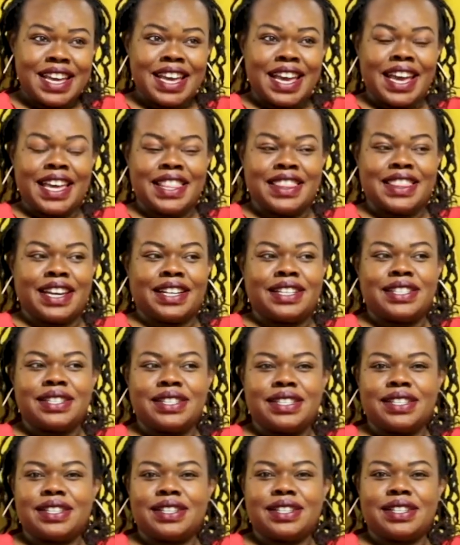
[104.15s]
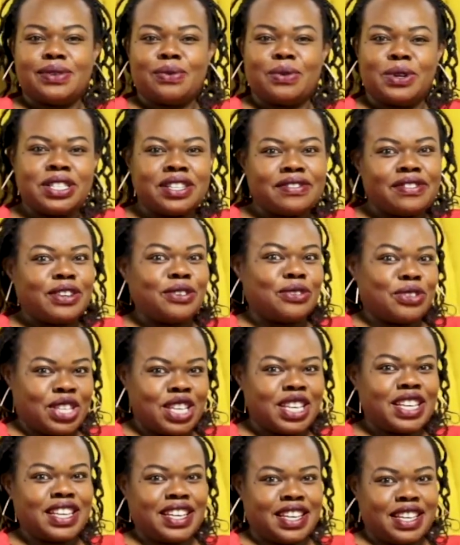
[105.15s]
and that whatever you're
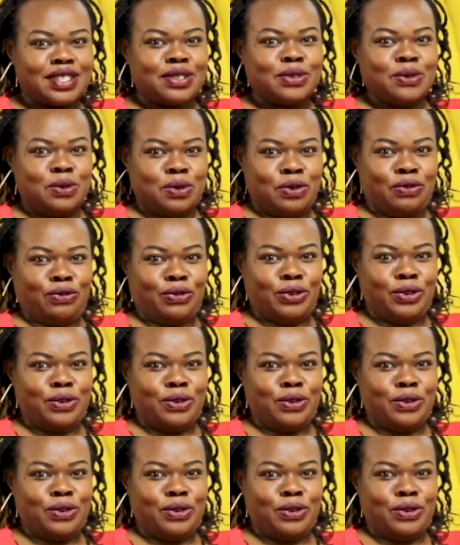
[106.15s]
thinking is good for